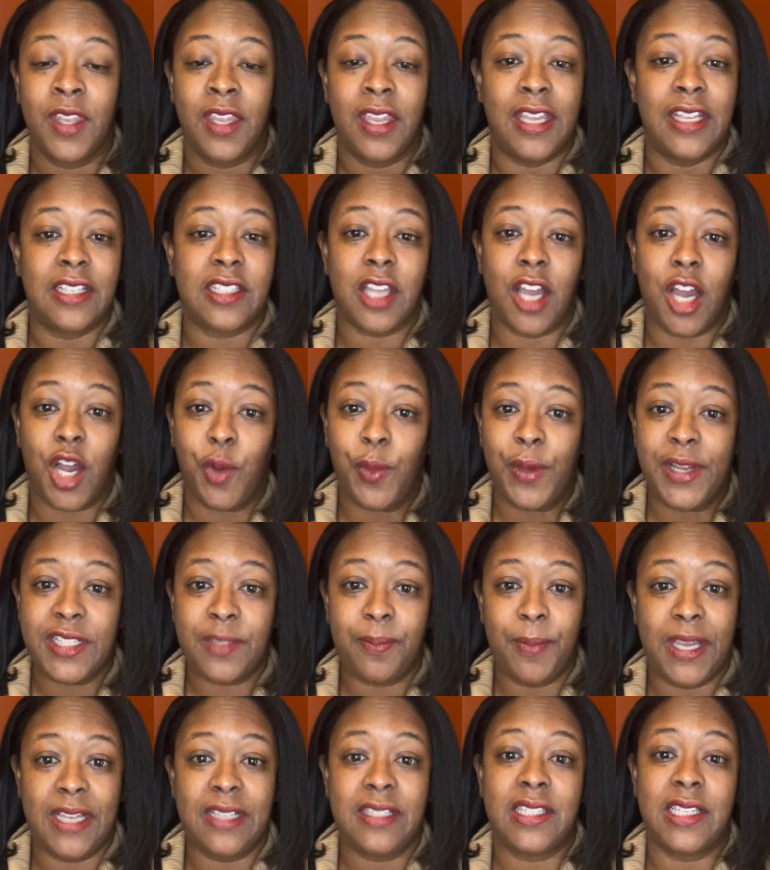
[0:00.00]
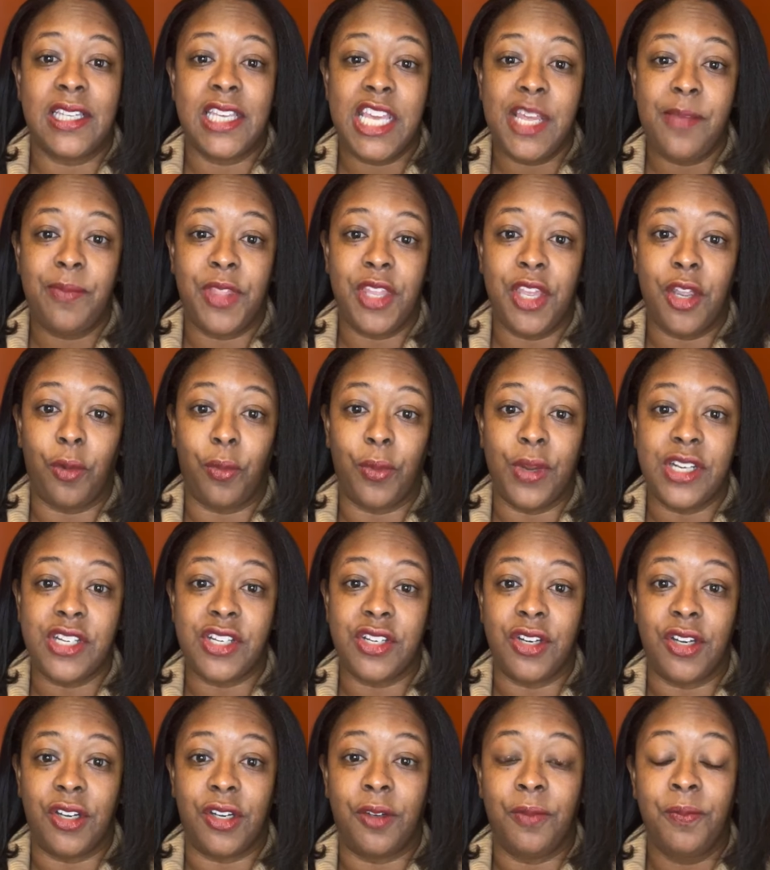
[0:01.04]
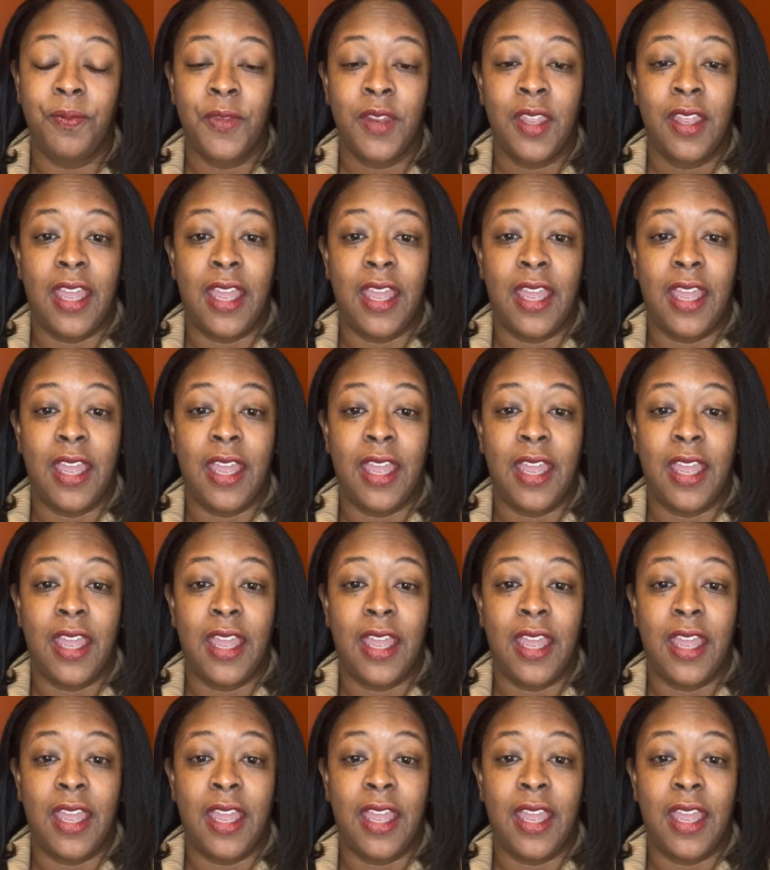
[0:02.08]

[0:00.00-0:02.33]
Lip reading: It's always best to keep the original.